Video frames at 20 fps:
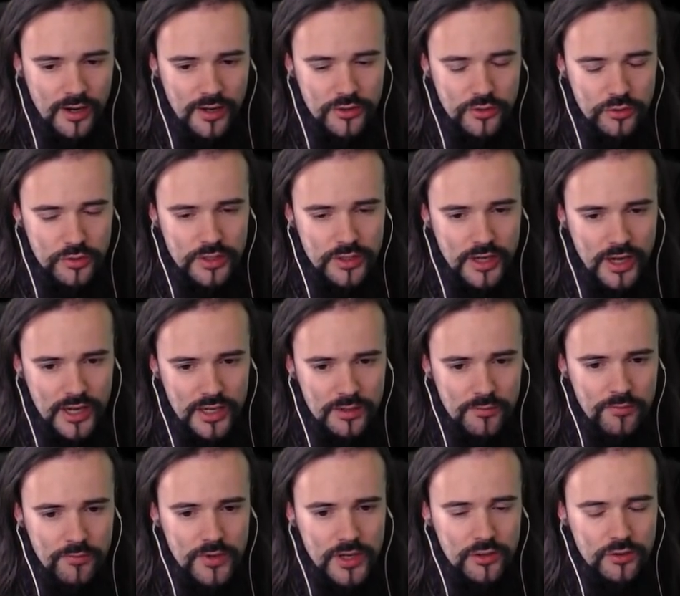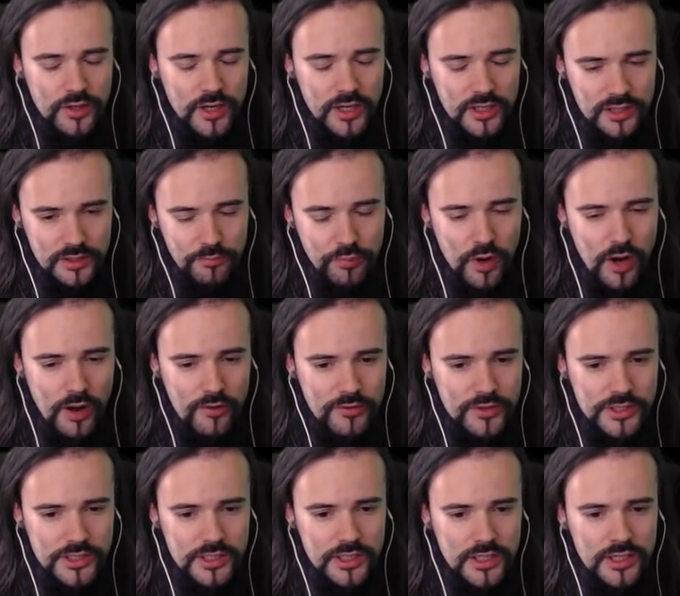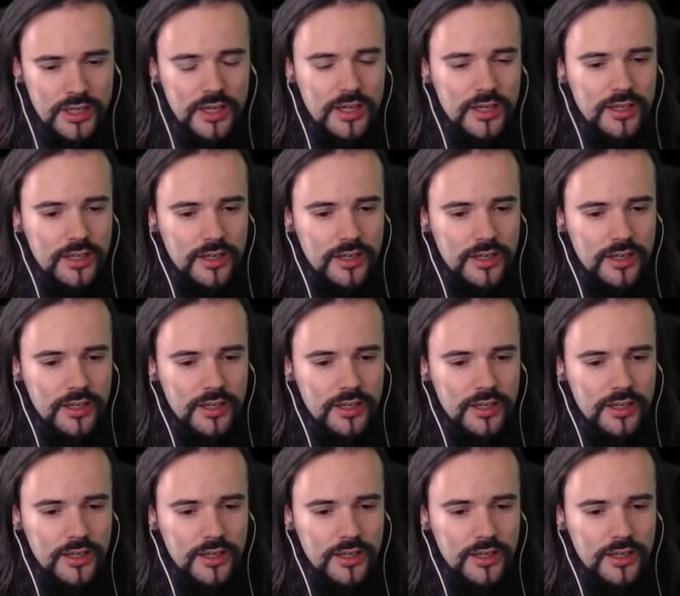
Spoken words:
unique item, then you get the prophecy,